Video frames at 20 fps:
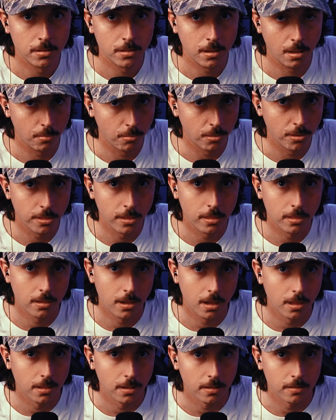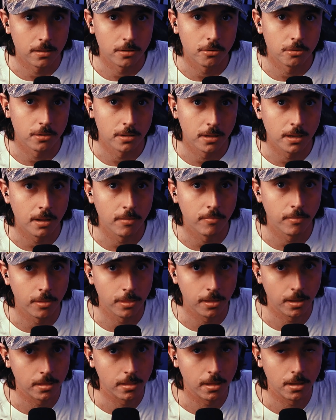And within there's literally
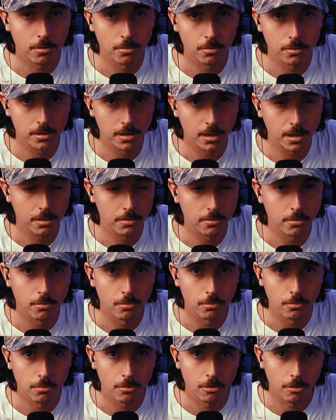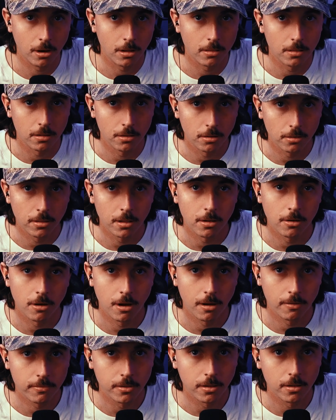everything that you would need to create the look that you're
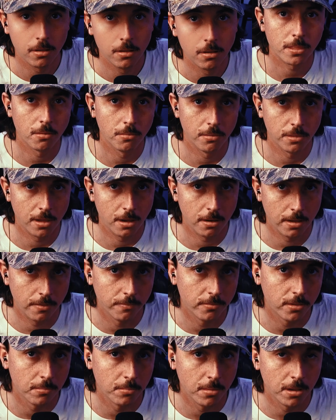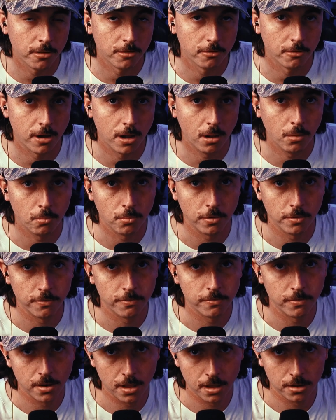after, without having to mess around with
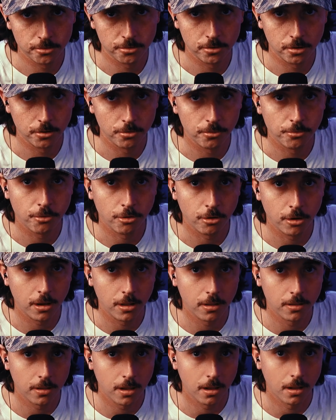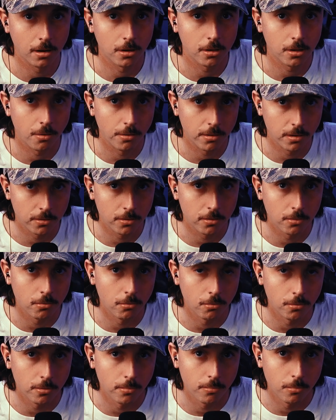large node trees and going into all
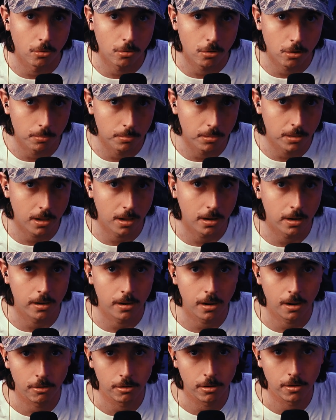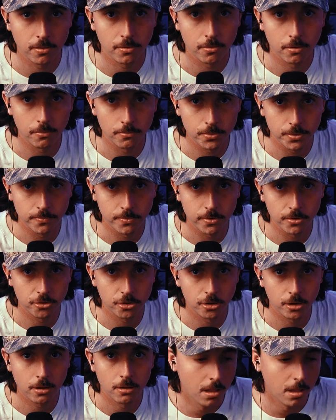the more complicated areas of
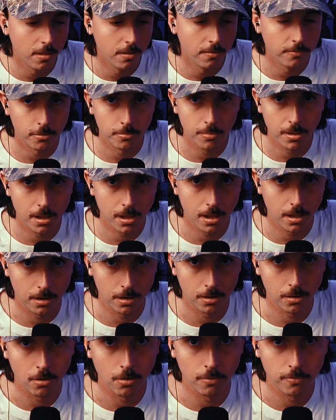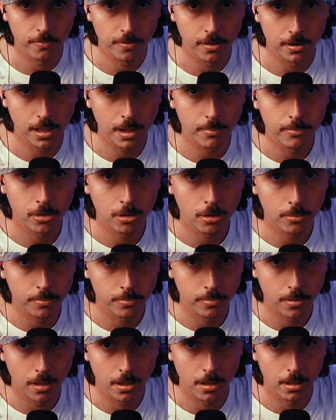DaVinci. For me, I edit off a laptop
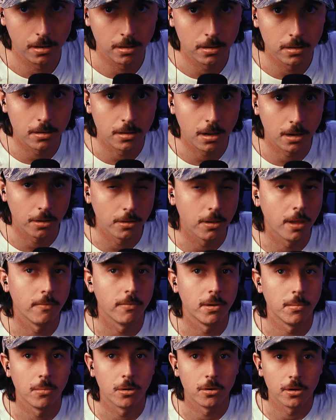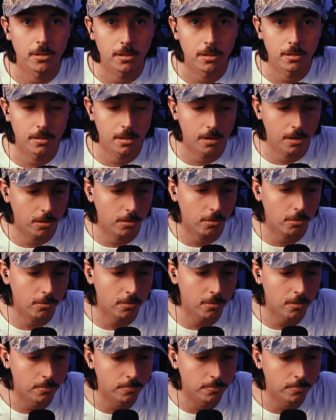and I don't have any monitors that I use.